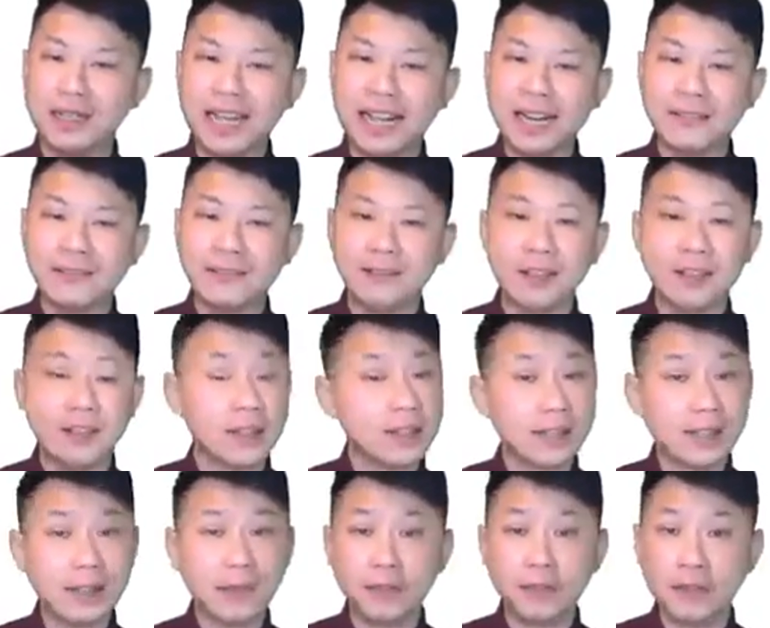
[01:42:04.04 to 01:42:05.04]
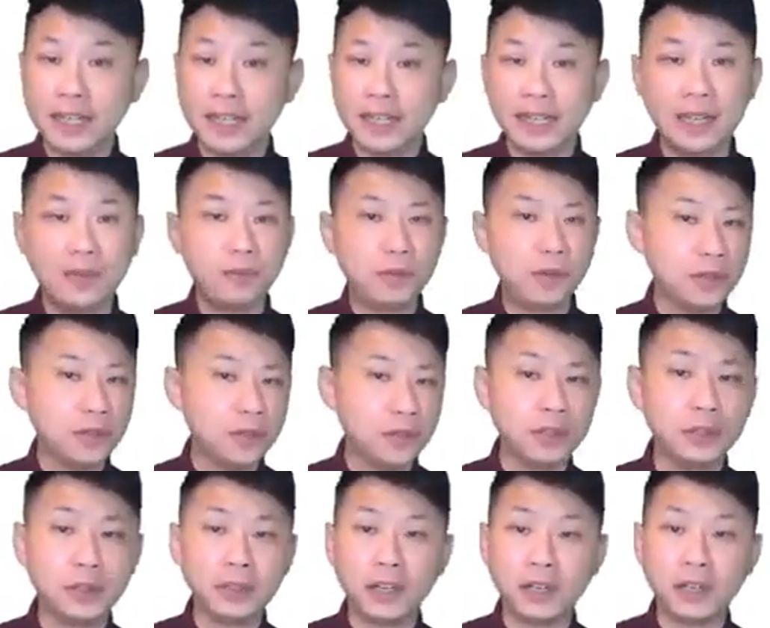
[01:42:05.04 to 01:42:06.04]
language, something like
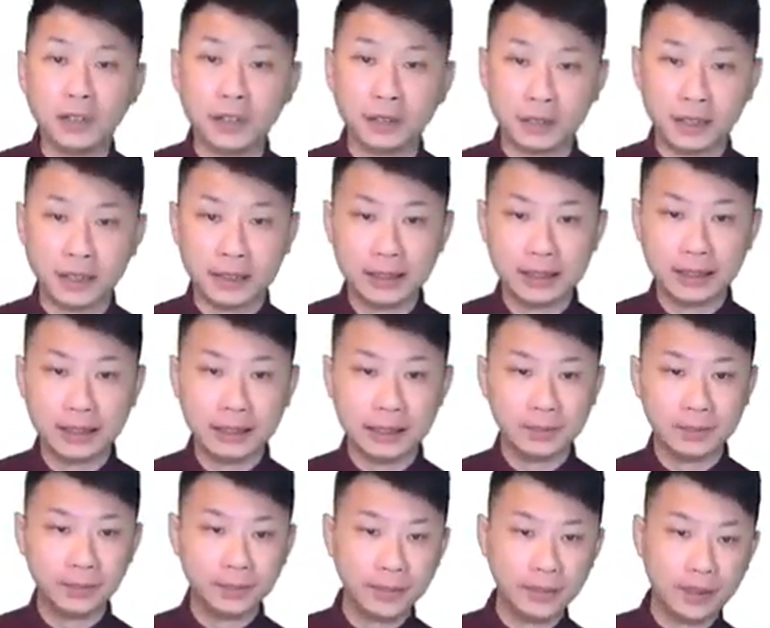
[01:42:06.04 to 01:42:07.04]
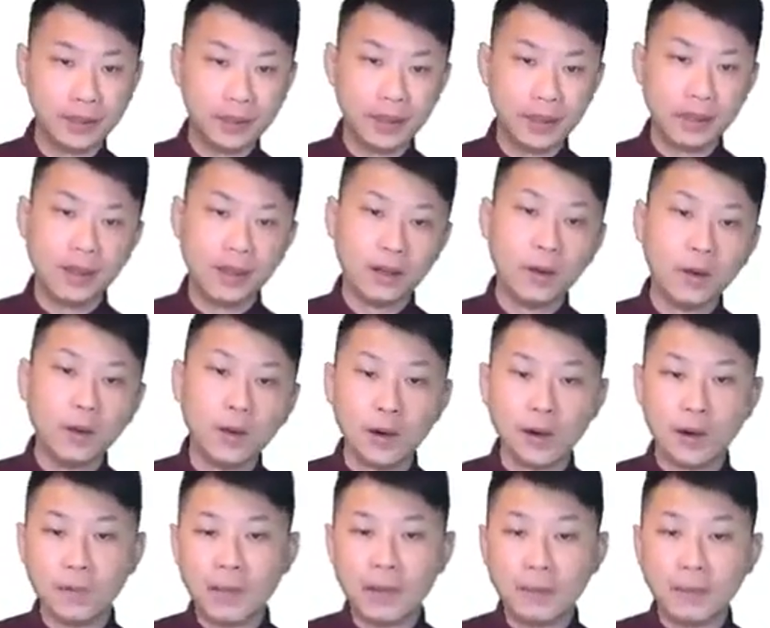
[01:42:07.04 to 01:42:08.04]
pseudocode,
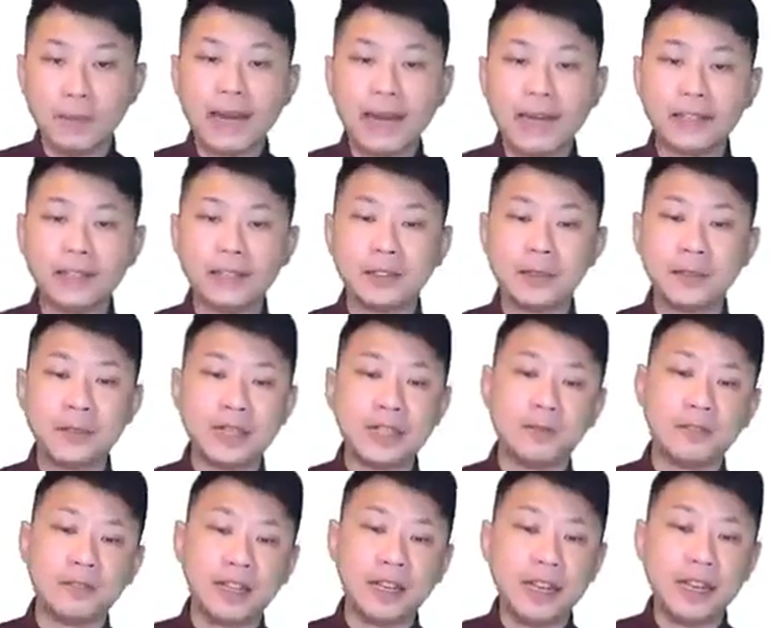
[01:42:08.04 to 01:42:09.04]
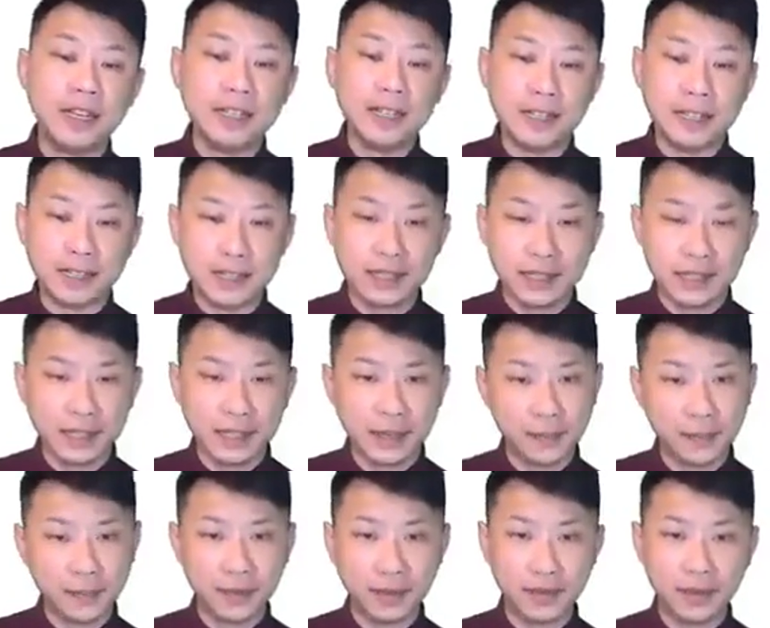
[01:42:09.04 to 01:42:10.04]
or mathematical specifications.
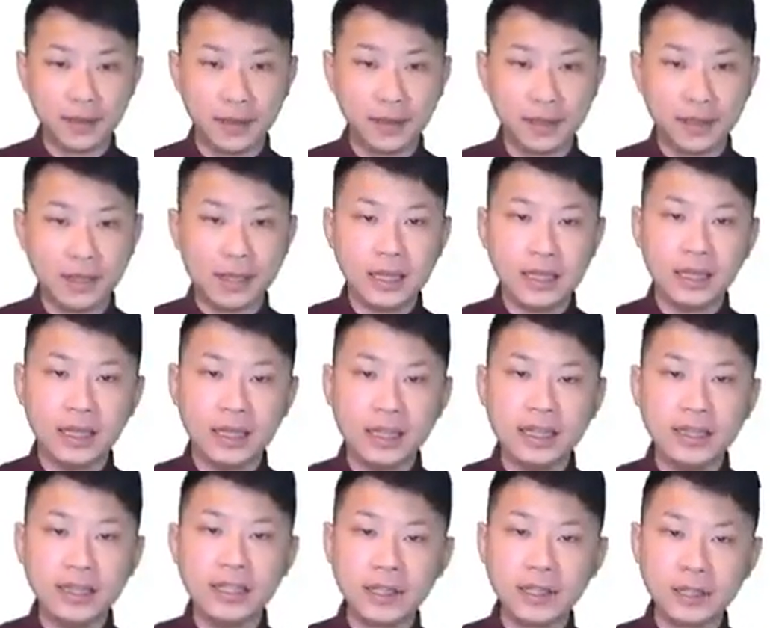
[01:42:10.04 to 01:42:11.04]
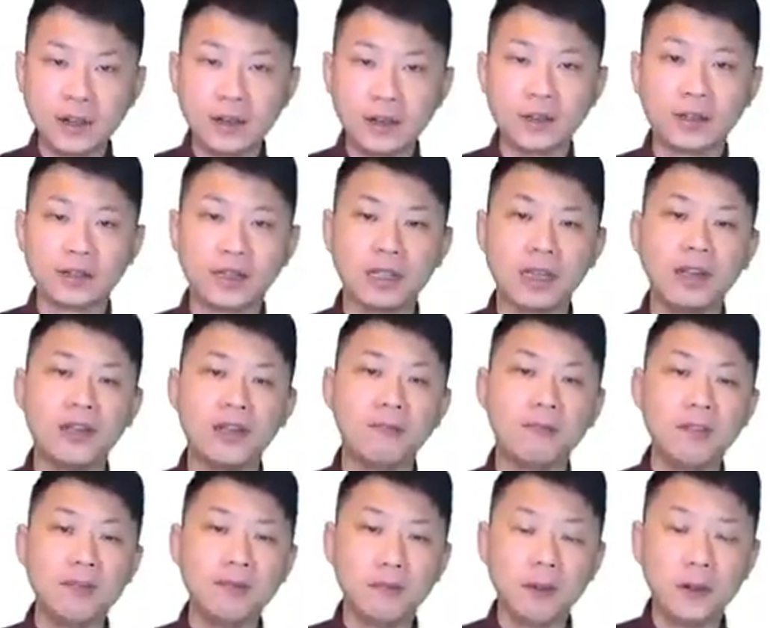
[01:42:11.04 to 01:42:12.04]
In this course,
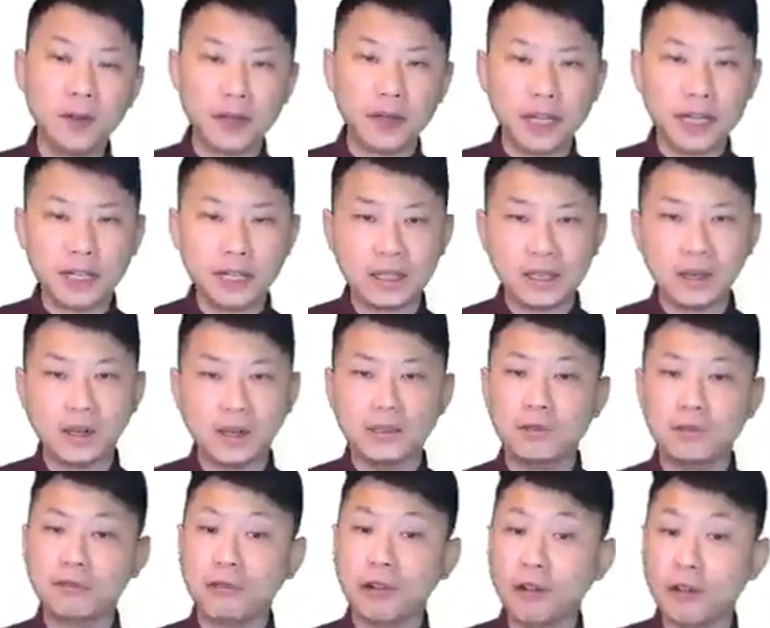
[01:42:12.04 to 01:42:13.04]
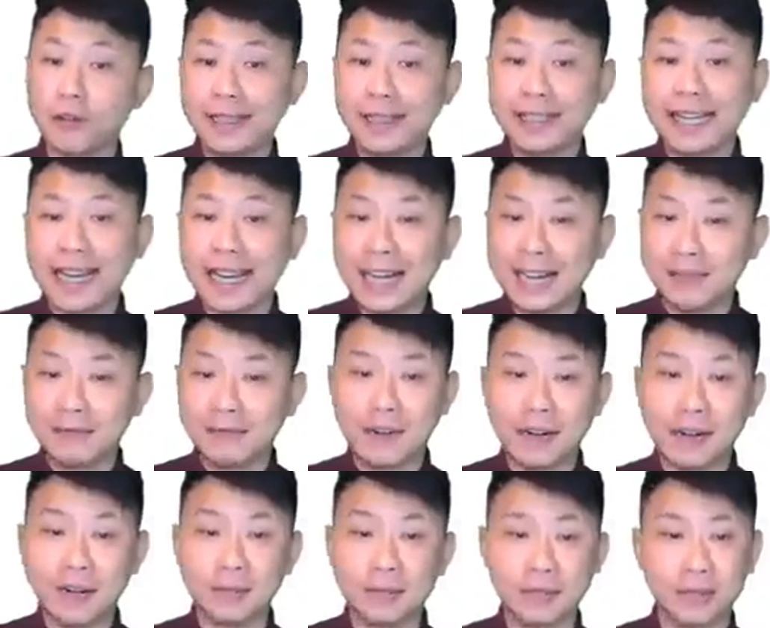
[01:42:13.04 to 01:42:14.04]
we focus on drawing
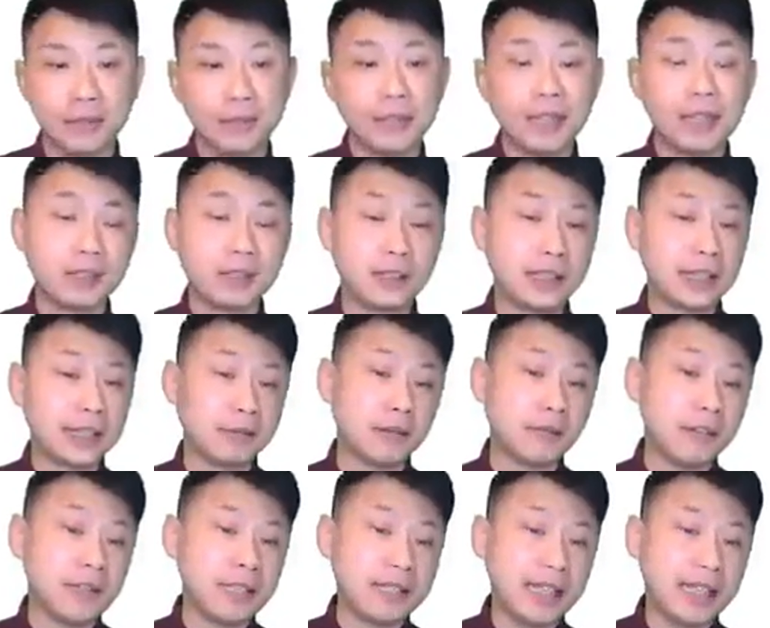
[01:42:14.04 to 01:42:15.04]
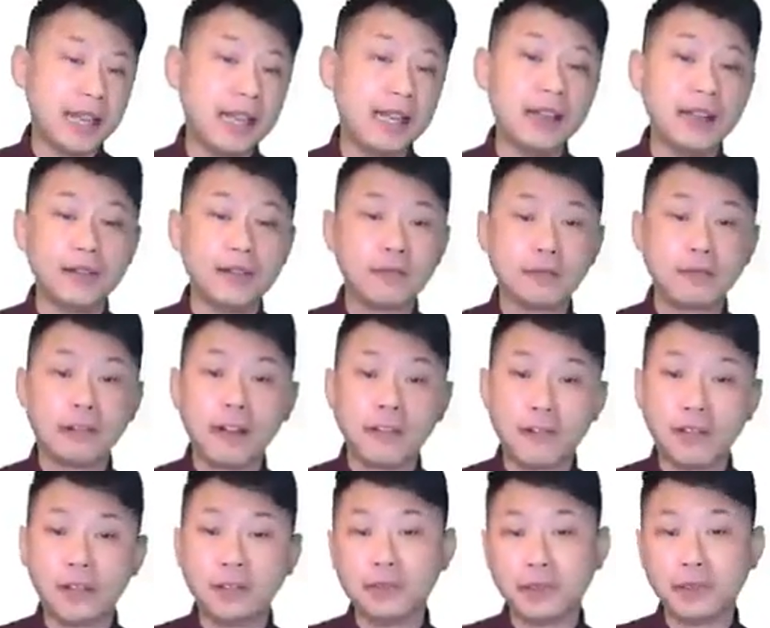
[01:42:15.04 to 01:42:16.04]
diagrams, so that's why we say
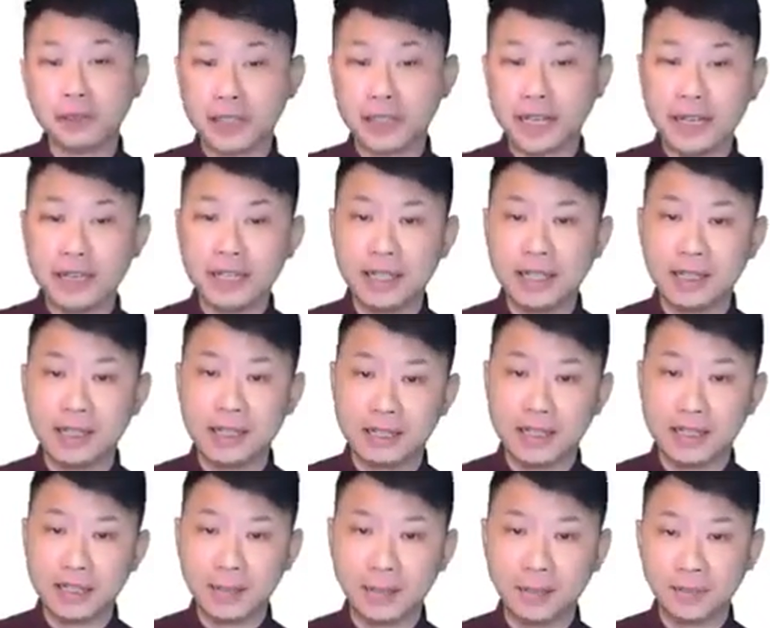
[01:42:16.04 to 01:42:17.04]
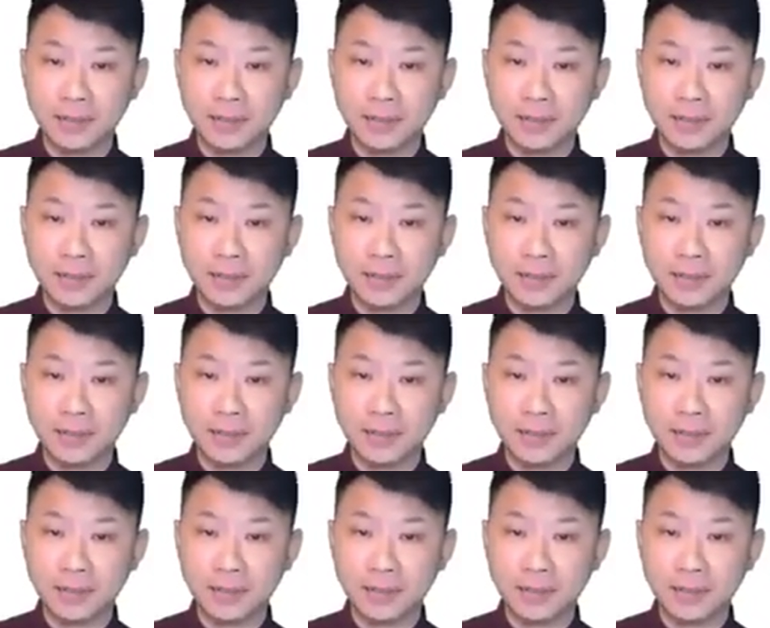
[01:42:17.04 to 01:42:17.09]
graphical notations,